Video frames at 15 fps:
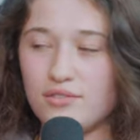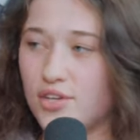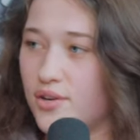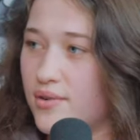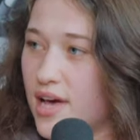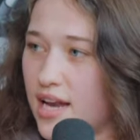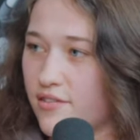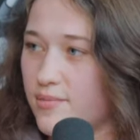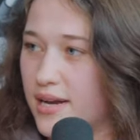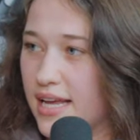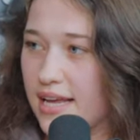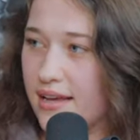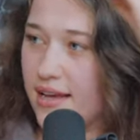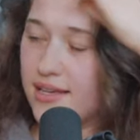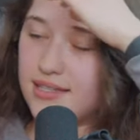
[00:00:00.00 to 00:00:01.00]
You know, not
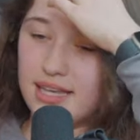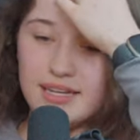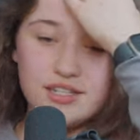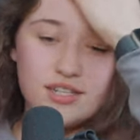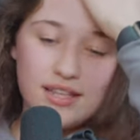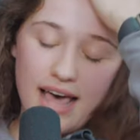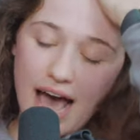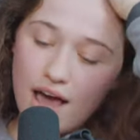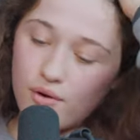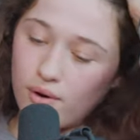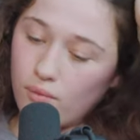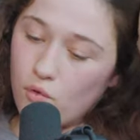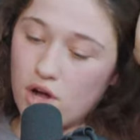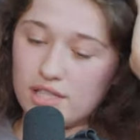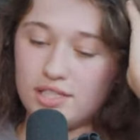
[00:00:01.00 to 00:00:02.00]
everybody is into that
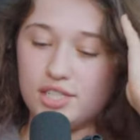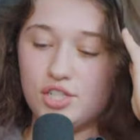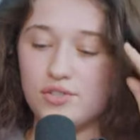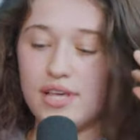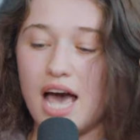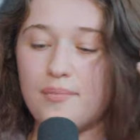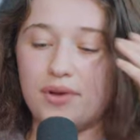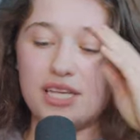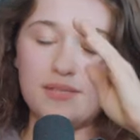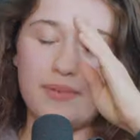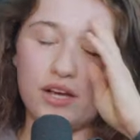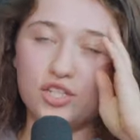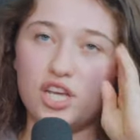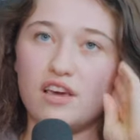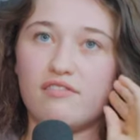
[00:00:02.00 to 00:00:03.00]
or wants to do that, but
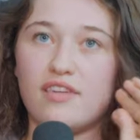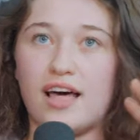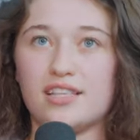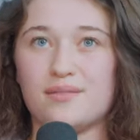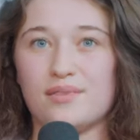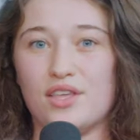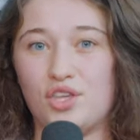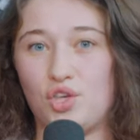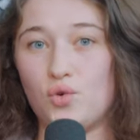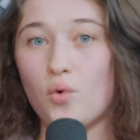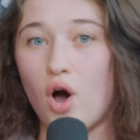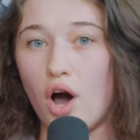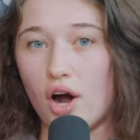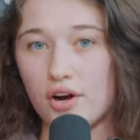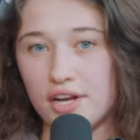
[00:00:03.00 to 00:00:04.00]
especially if that's something that you
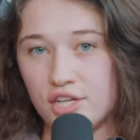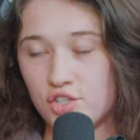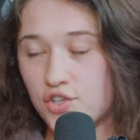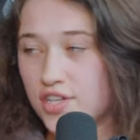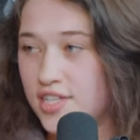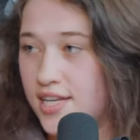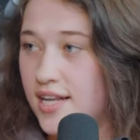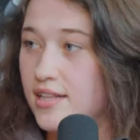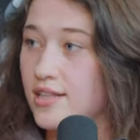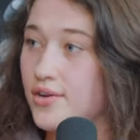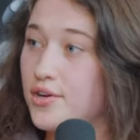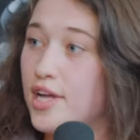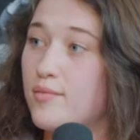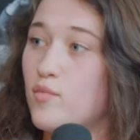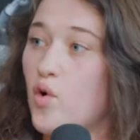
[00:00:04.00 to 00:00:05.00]
are interested in
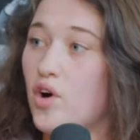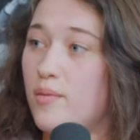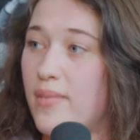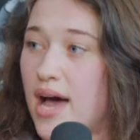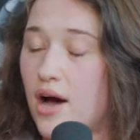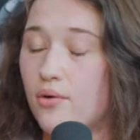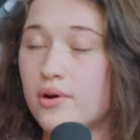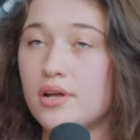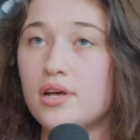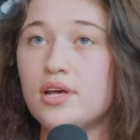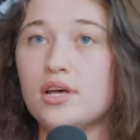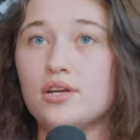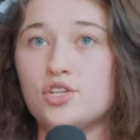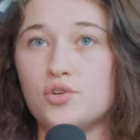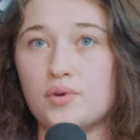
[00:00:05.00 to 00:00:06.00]
learning more about,
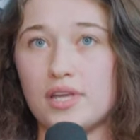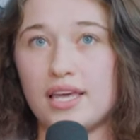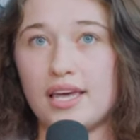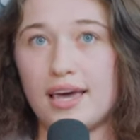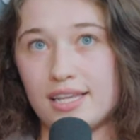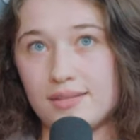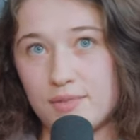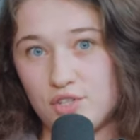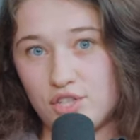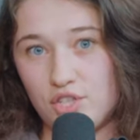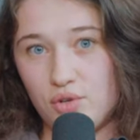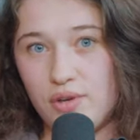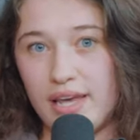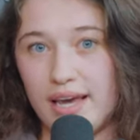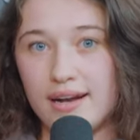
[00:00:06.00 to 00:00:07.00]
to really get as much as
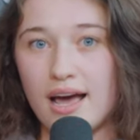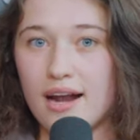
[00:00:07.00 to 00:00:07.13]
you can